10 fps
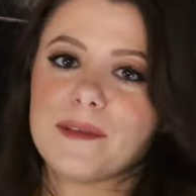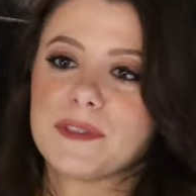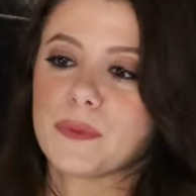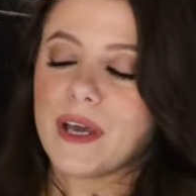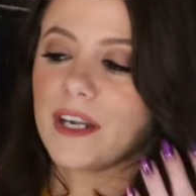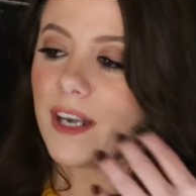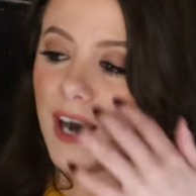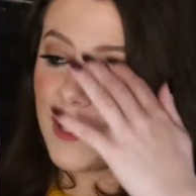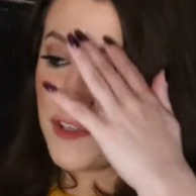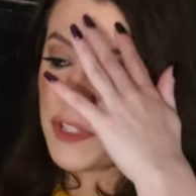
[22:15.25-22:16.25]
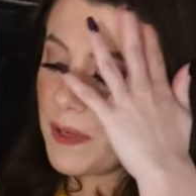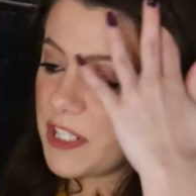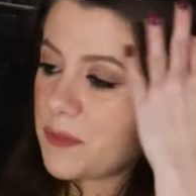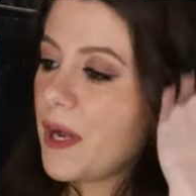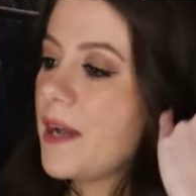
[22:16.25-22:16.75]
a striped sweater. I know
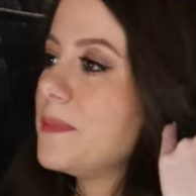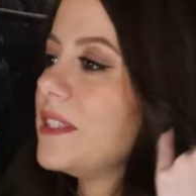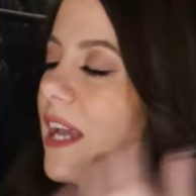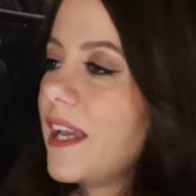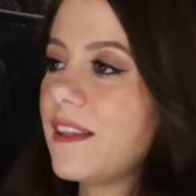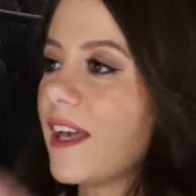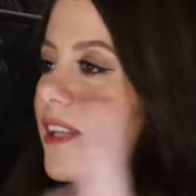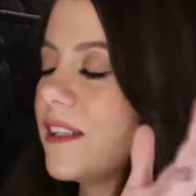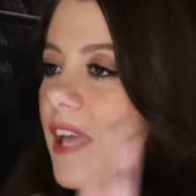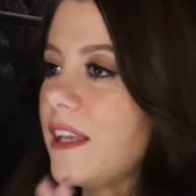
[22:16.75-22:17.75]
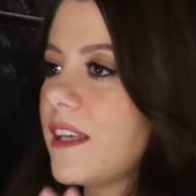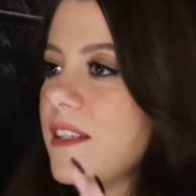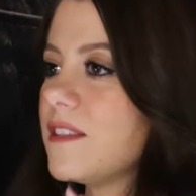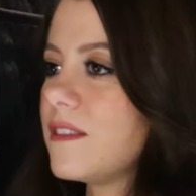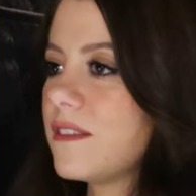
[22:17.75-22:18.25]
SpongeBob saying that, like,
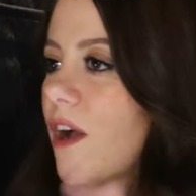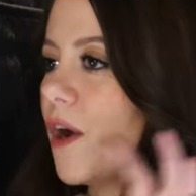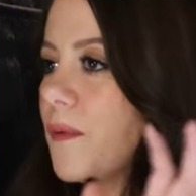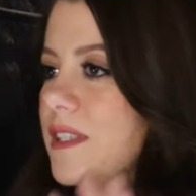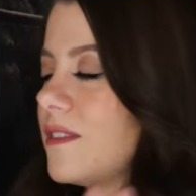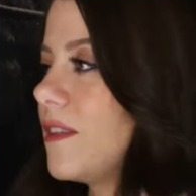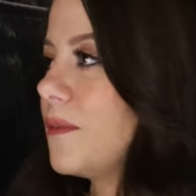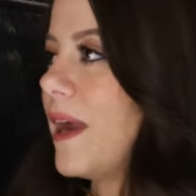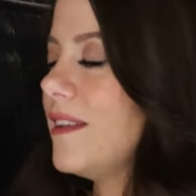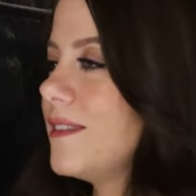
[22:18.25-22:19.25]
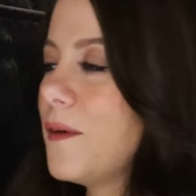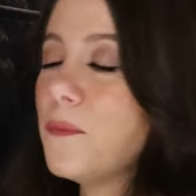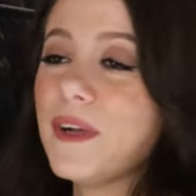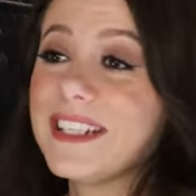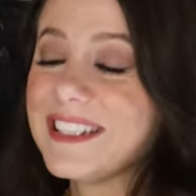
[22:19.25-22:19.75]
it's always the right
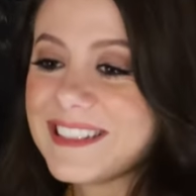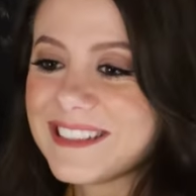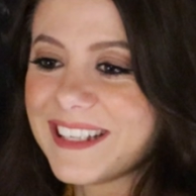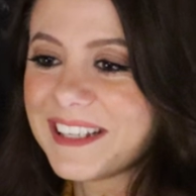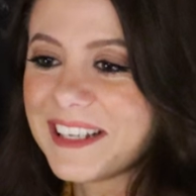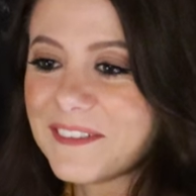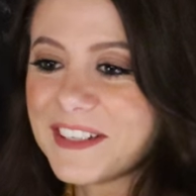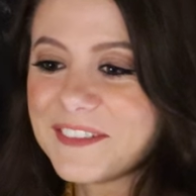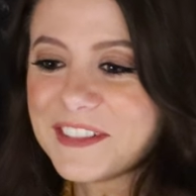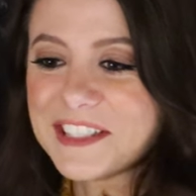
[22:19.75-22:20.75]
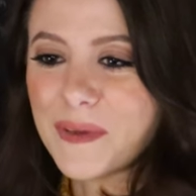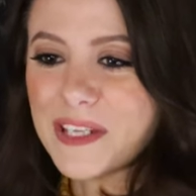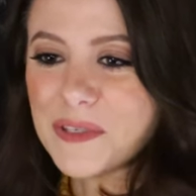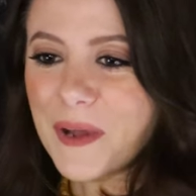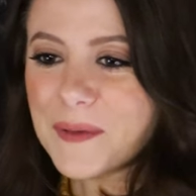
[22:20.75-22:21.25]
time. What did he sing? What's
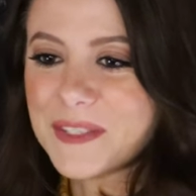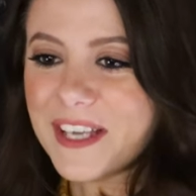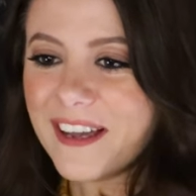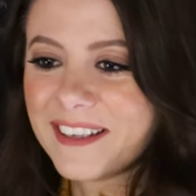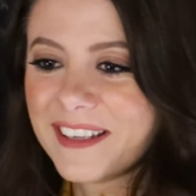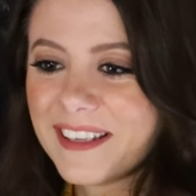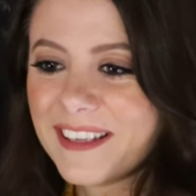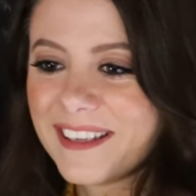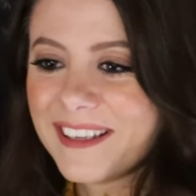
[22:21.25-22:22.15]
SpongeBob's song?